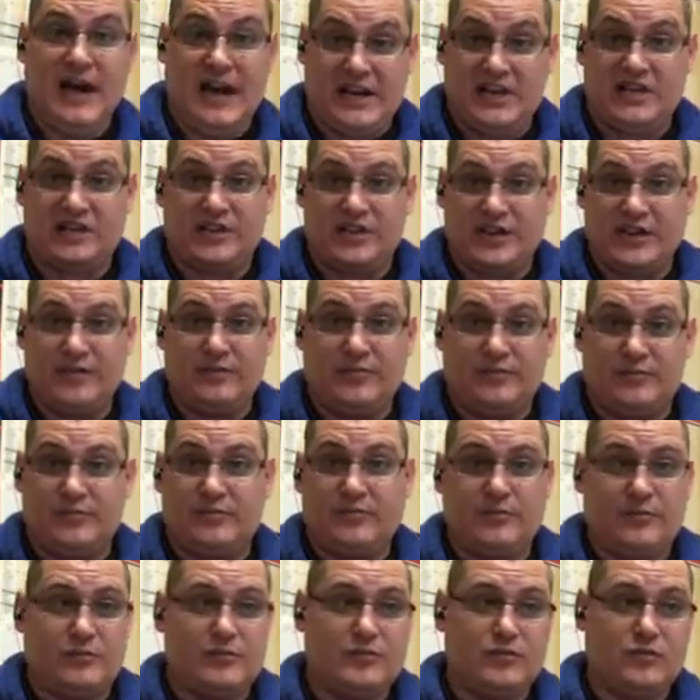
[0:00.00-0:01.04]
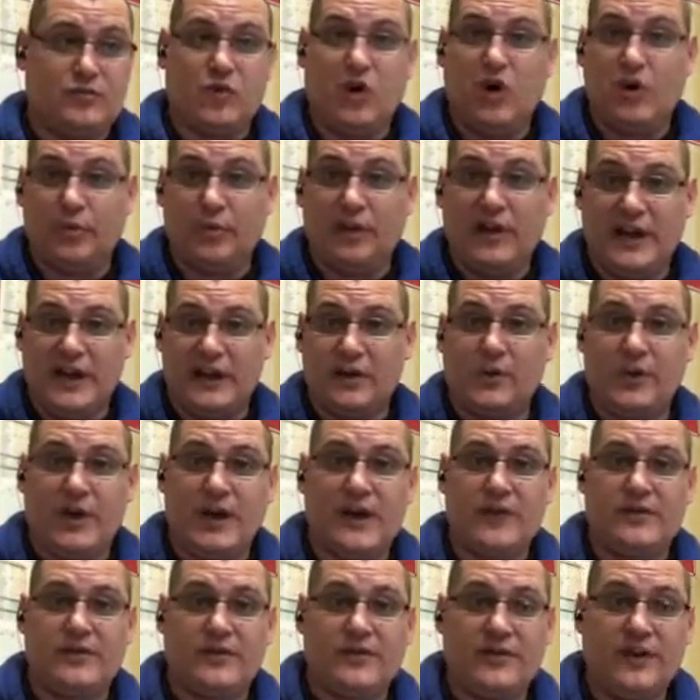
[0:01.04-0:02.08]
actually role played
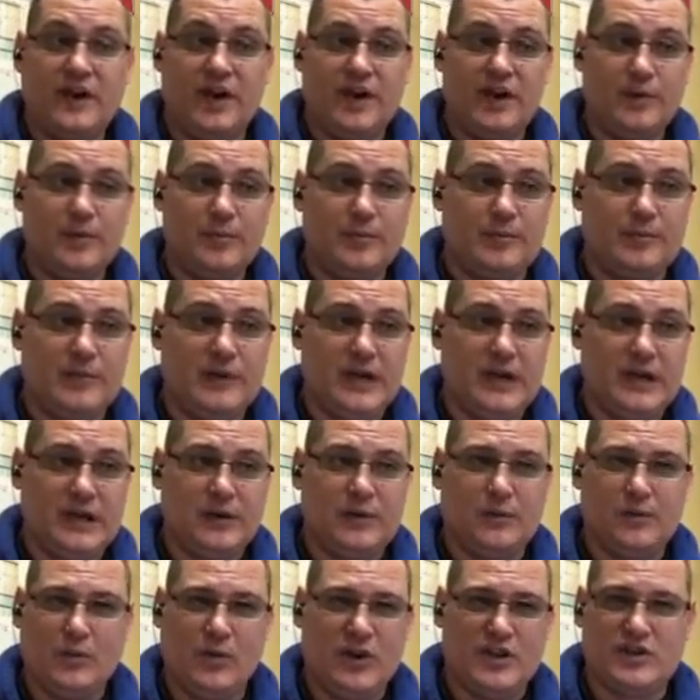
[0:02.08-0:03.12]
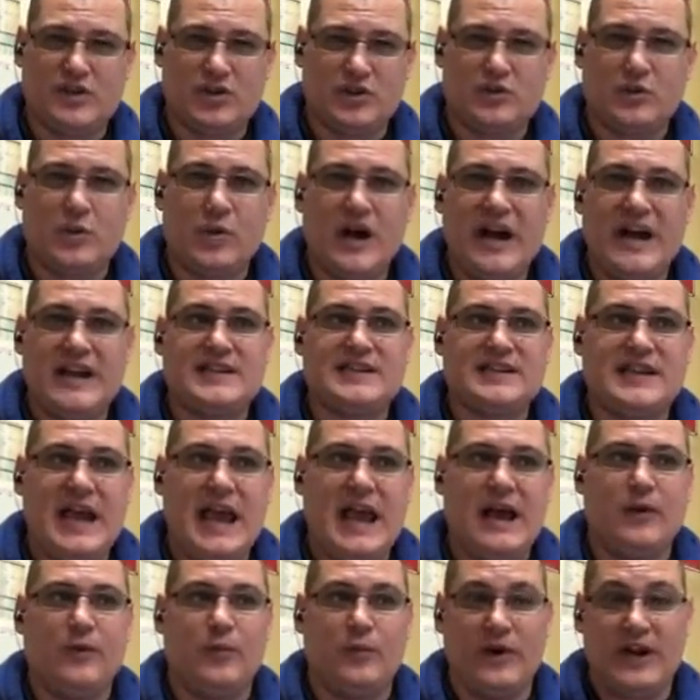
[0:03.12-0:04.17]
with once or twice
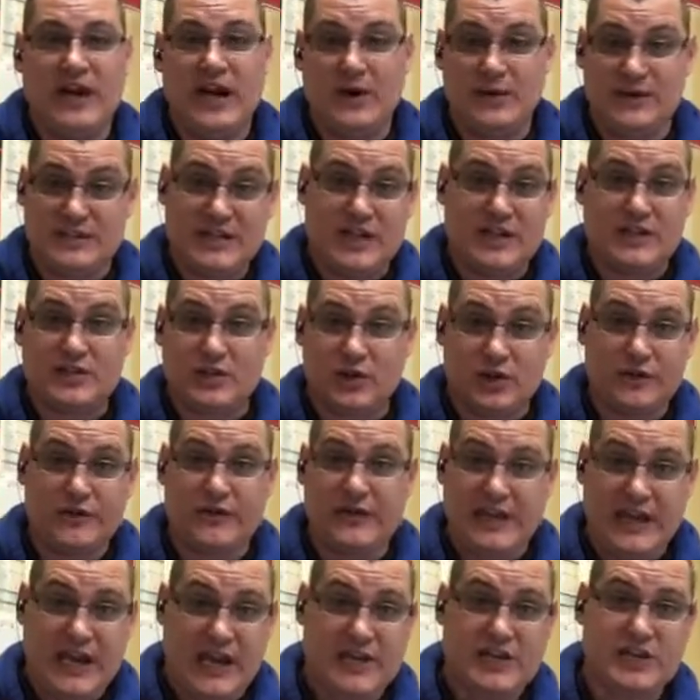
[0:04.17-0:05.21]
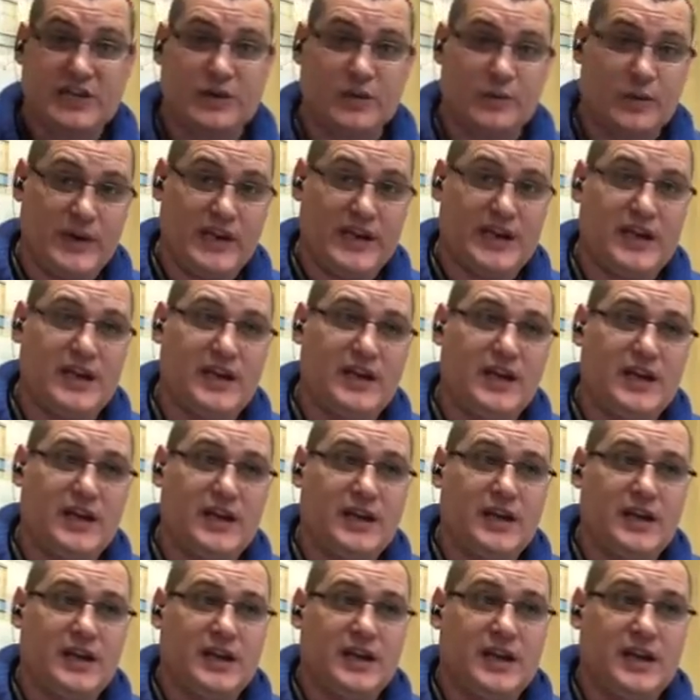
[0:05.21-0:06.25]
when I was at certification week
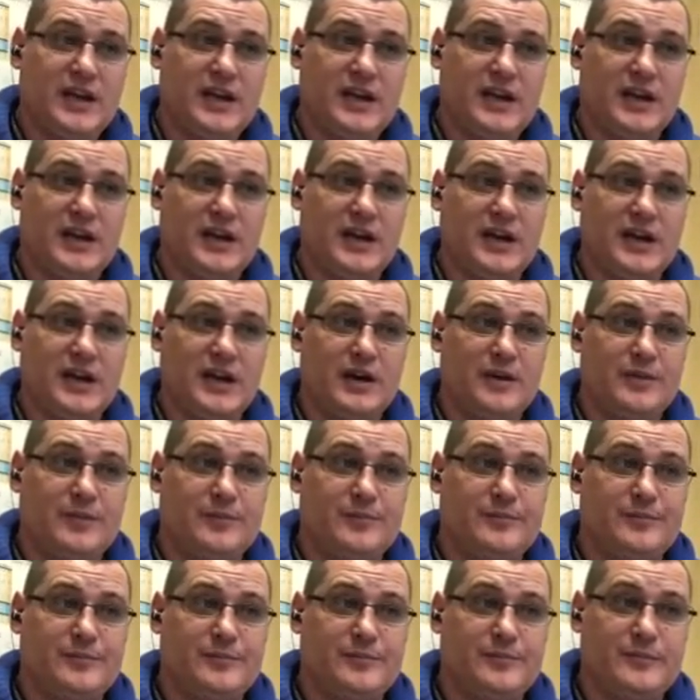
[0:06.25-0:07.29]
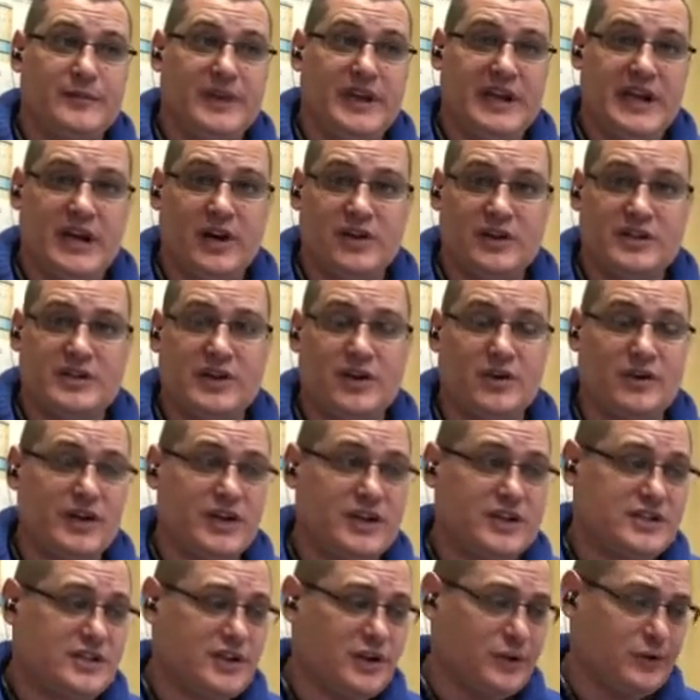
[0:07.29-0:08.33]
in
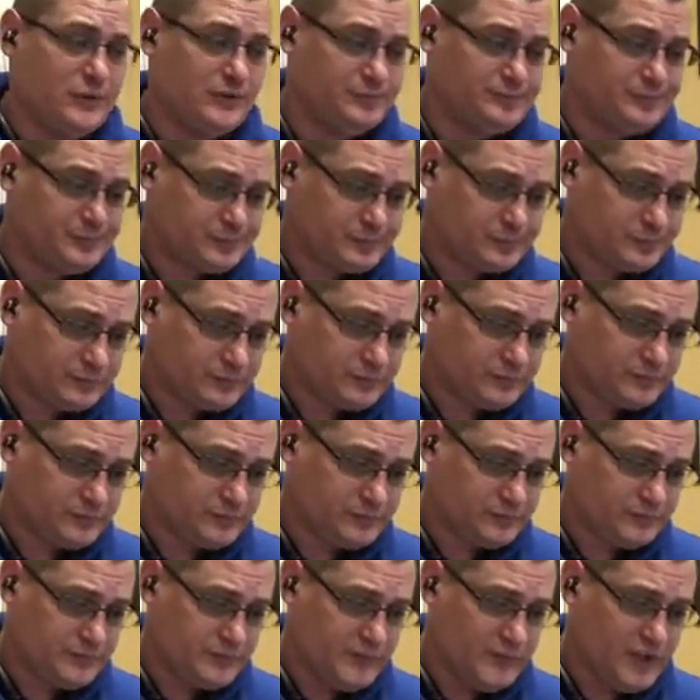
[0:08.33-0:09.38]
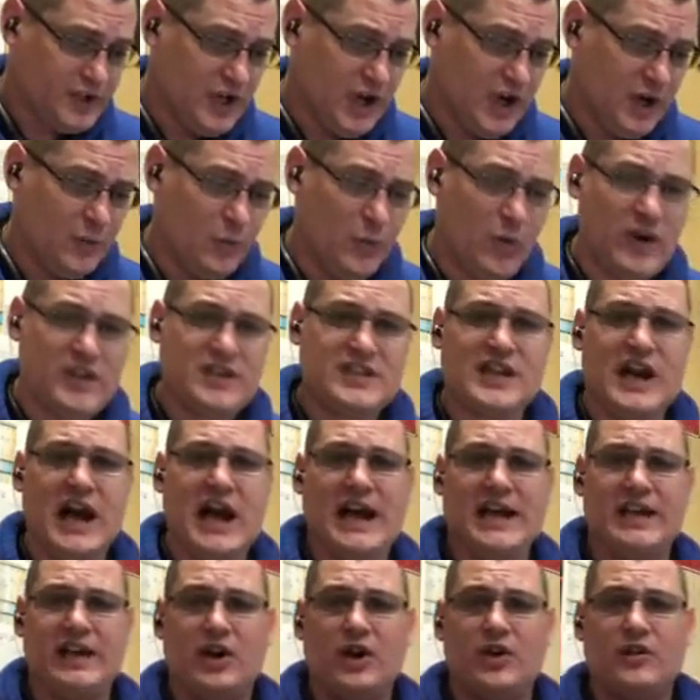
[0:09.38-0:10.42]
Arizona. So once
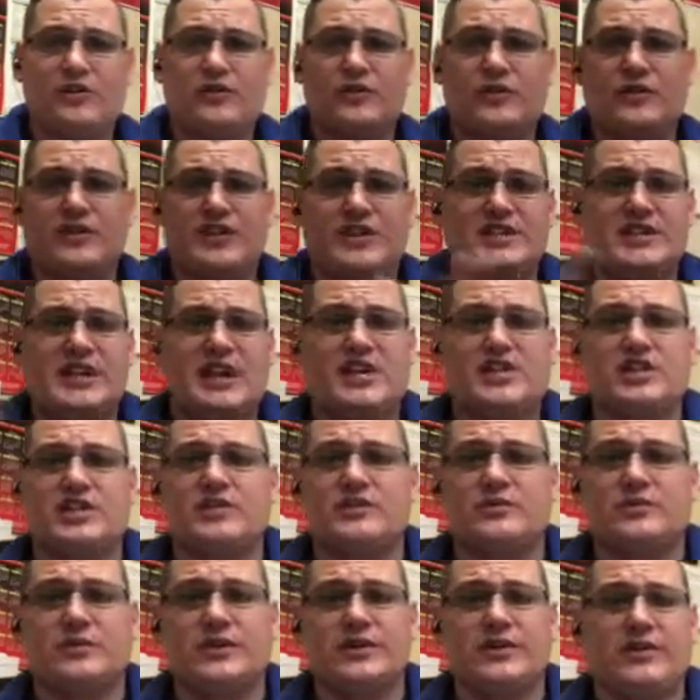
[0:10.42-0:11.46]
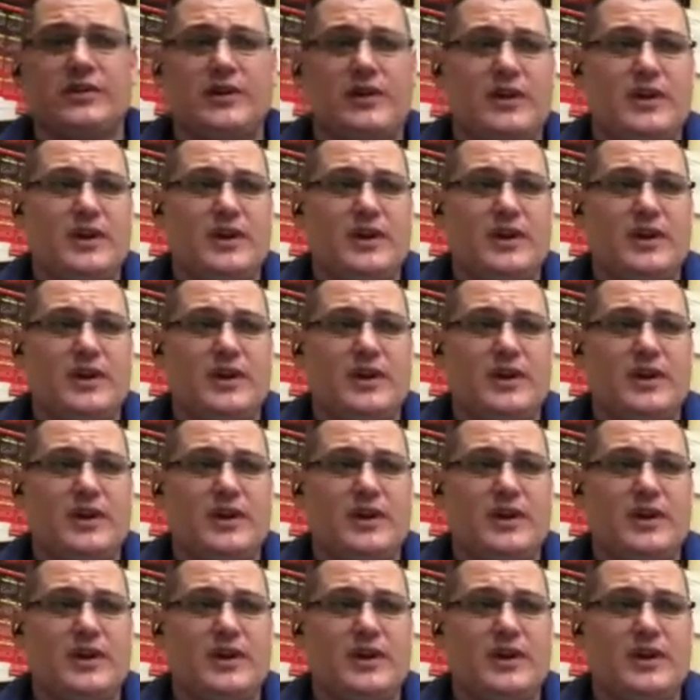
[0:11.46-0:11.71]
I go through the sessions go